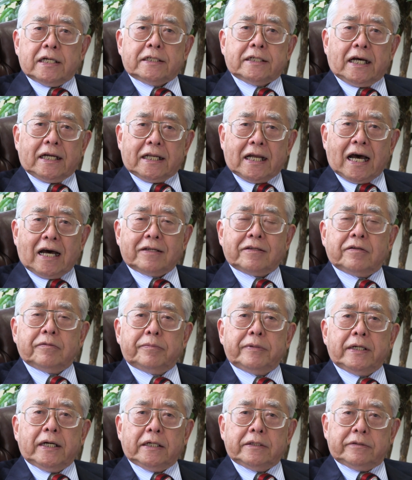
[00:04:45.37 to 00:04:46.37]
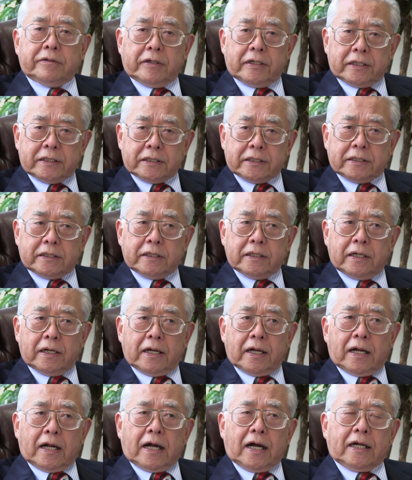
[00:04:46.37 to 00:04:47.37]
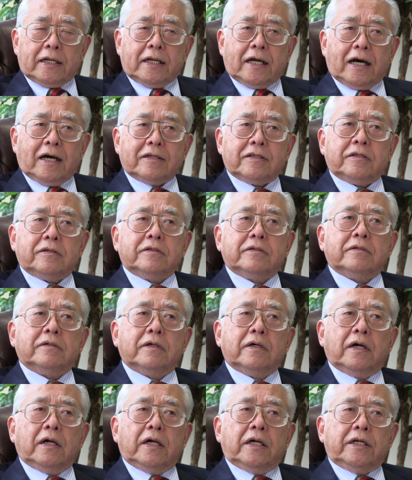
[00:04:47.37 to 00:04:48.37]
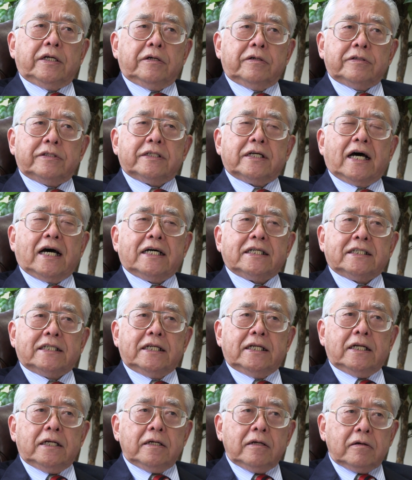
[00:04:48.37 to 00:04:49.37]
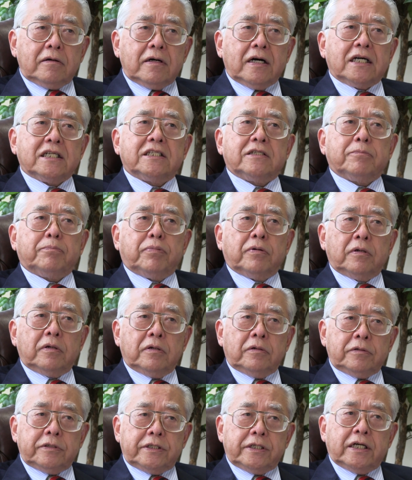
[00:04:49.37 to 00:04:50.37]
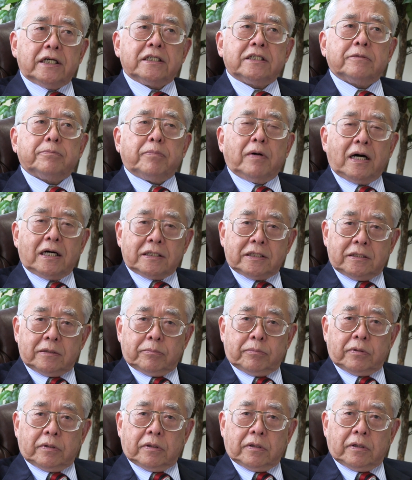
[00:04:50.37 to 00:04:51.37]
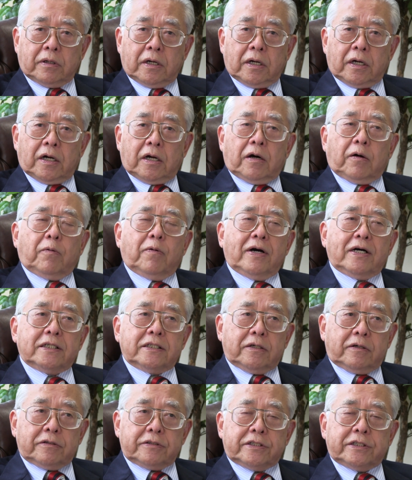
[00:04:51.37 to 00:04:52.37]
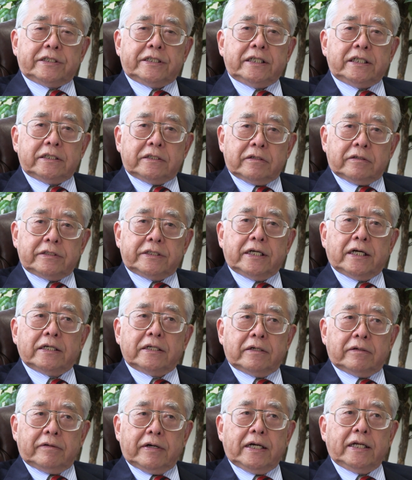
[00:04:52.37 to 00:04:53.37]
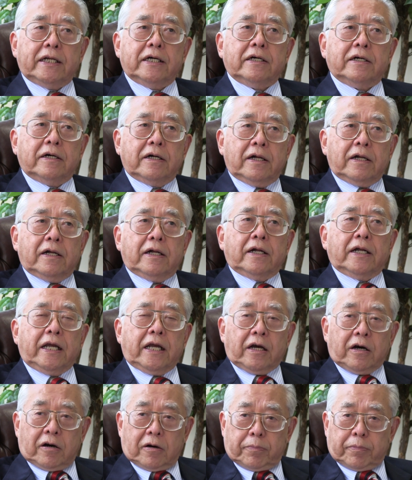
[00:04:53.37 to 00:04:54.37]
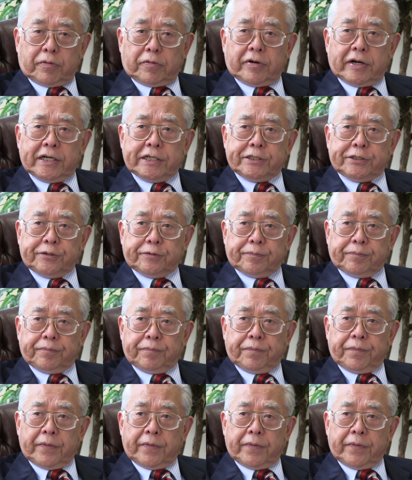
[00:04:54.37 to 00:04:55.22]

That had to be addressed, and had to use as little as the pollution as possible when those diesel generators in operation.